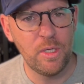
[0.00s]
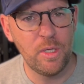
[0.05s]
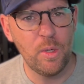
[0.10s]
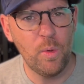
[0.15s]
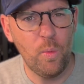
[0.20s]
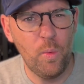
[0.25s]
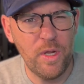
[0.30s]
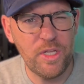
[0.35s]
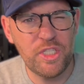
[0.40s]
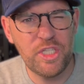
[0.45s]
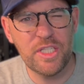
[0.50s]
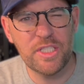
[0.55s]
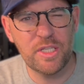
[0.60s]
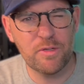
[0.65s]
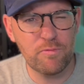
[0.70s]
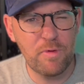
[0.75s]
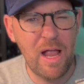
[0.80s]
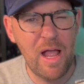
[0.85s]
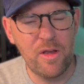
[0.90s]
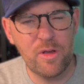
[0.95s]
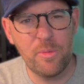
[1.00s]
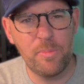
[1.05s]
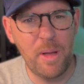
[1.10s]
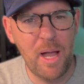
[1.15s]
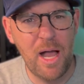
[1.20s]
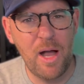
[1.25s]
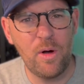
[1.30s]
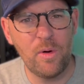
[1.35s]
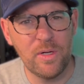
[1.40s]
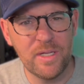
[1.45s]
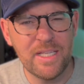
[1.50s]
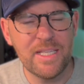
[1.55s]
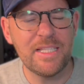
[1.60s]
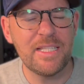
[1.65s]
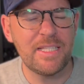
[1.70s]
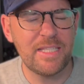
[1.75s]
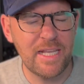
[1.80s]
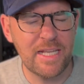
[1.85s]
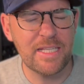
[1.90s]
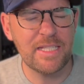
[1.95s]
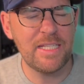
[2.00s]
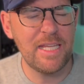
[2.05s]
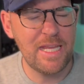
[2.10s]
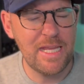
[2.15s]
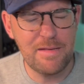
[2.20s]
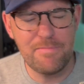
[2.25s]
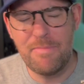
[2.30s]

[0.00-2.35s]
which is around about 16